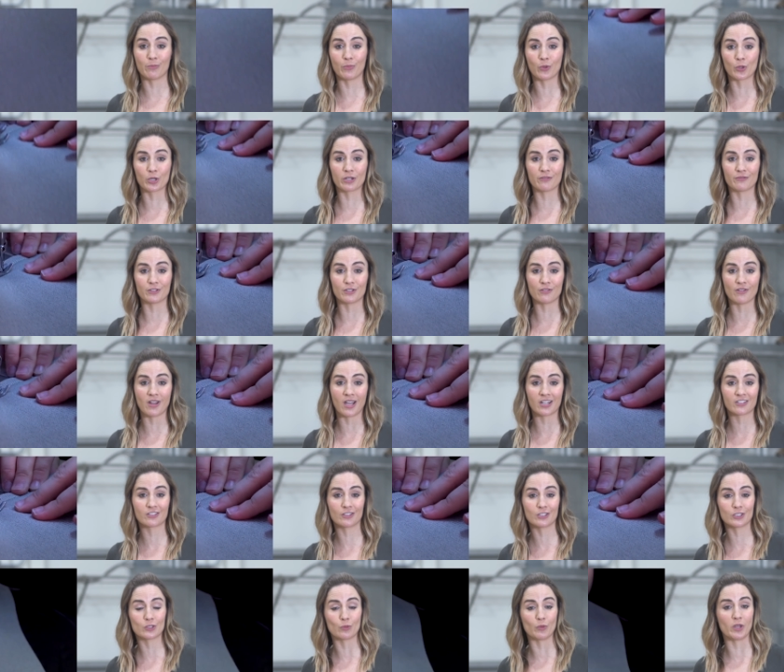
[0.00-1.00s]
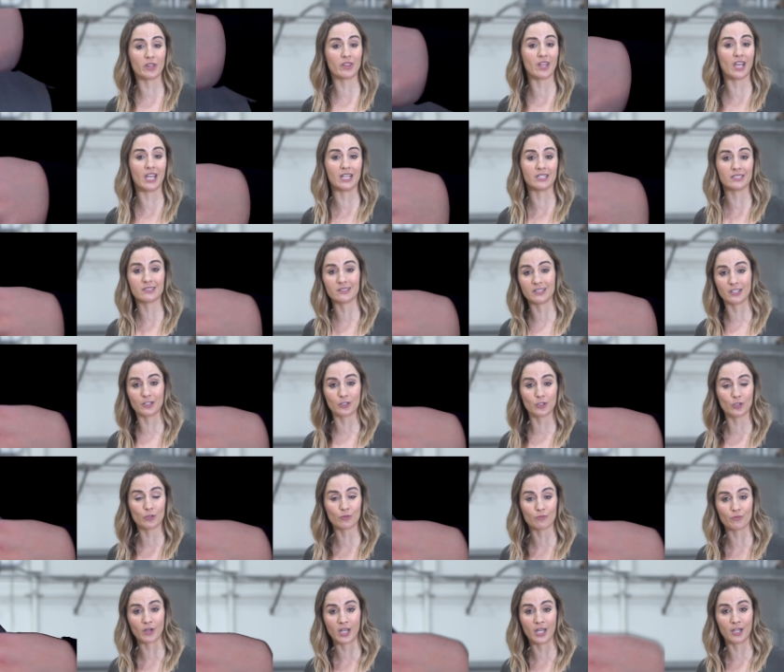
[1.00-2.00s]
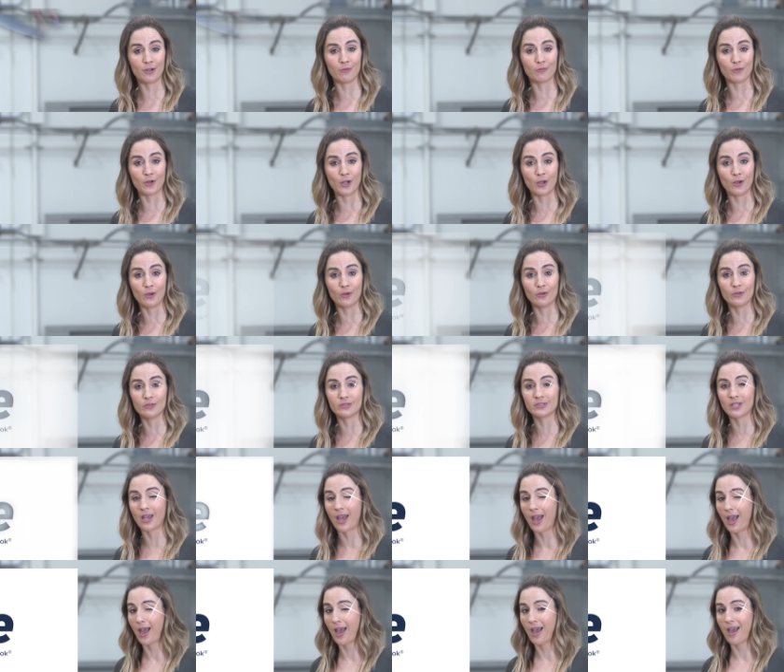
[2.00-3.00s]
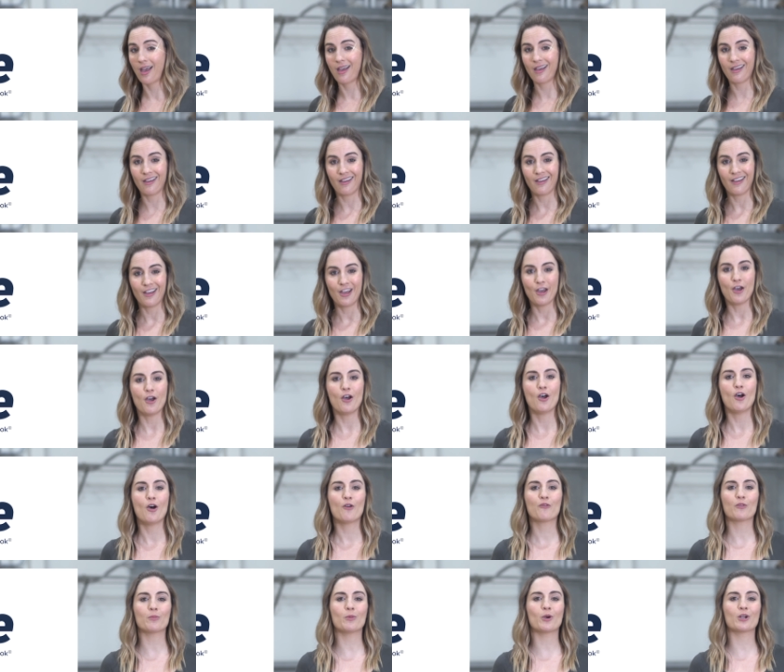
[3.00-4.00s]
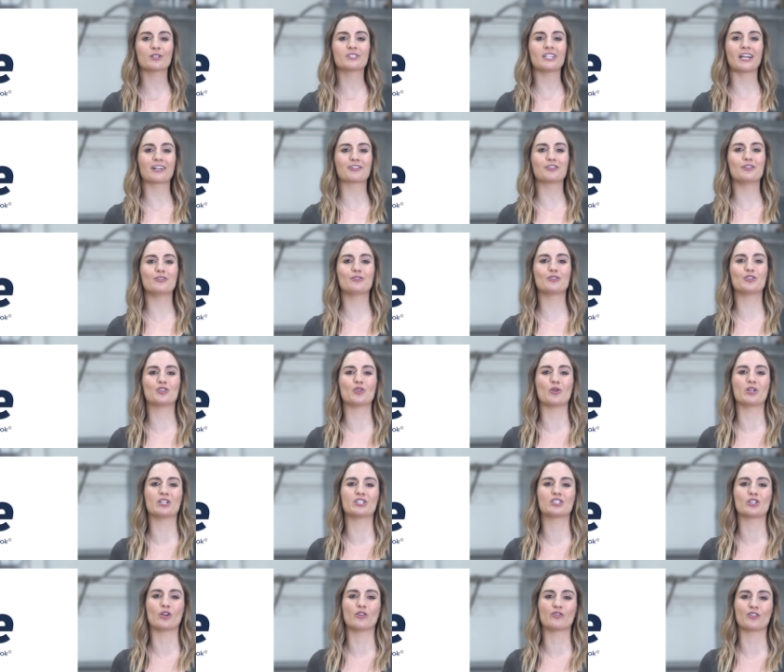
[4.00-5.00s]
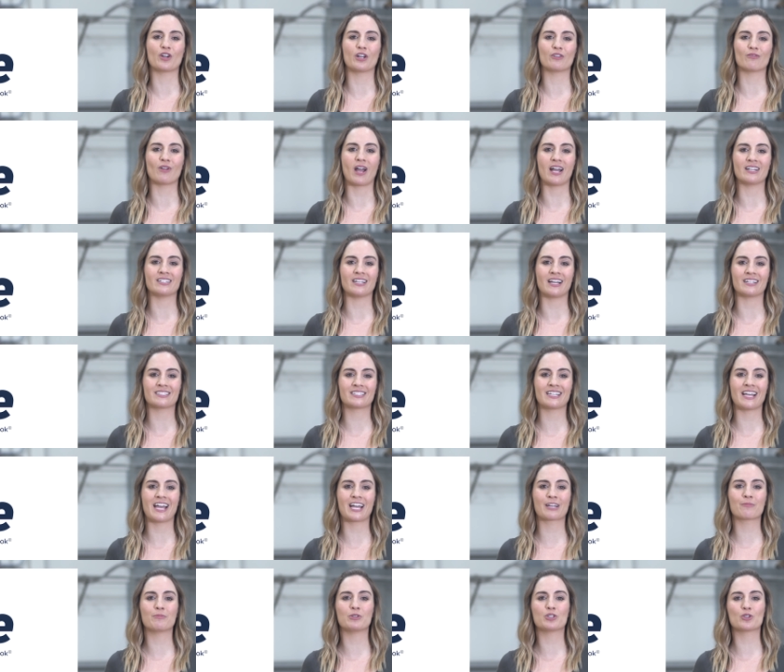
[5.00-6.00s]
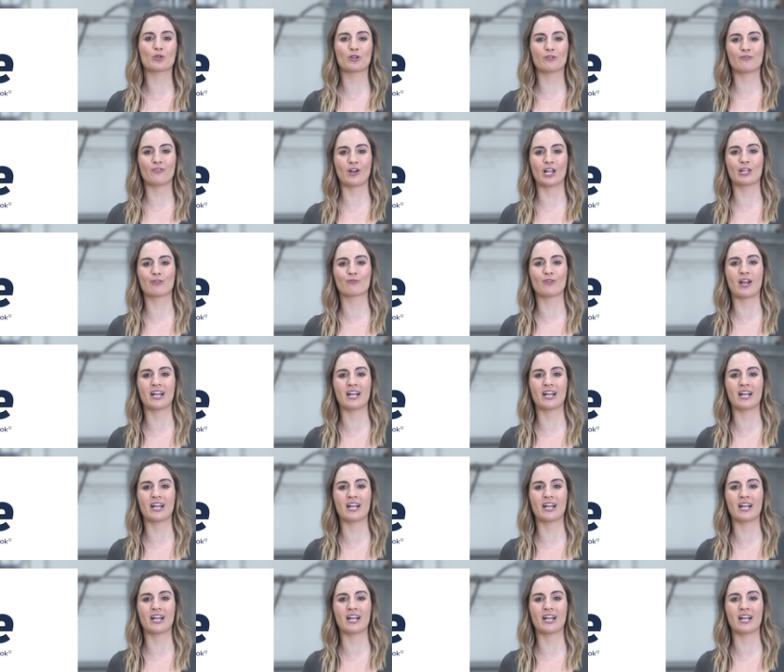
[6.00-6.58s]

the board of directors with a single red rose. For more tech news, join us over at Ride.tech. Be sure to follow